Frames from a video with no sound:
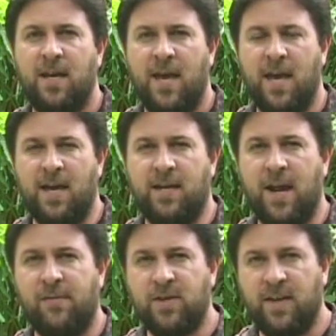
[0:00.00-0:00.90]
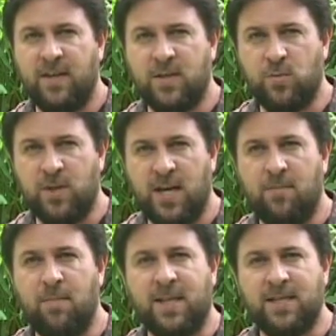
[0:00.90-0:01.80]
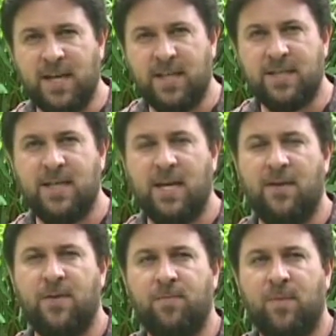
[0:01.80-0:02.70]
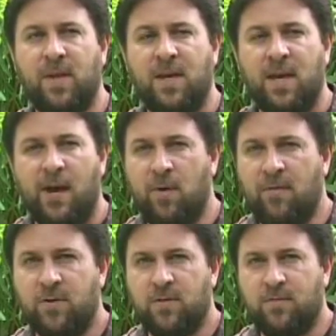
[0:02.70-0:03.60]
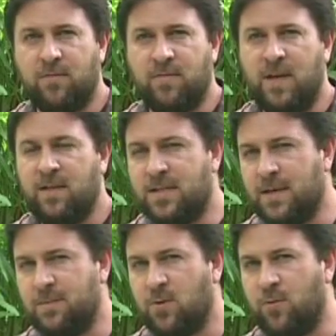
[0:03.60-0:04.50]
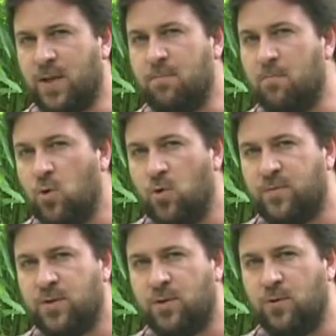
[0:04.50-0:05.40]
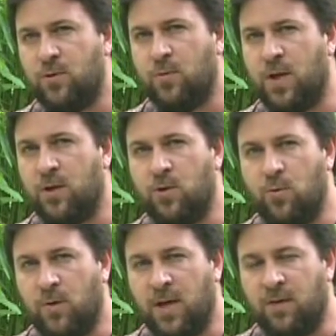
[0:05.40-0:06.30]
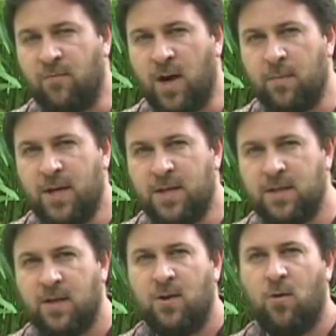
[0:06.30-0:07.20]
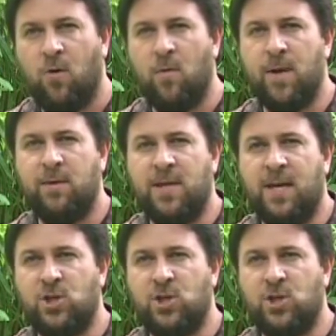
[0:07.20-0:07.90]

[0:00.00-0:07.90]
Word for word: and everything that's within it makes sense together. However, they then subsequently move to a new environment, or maybe they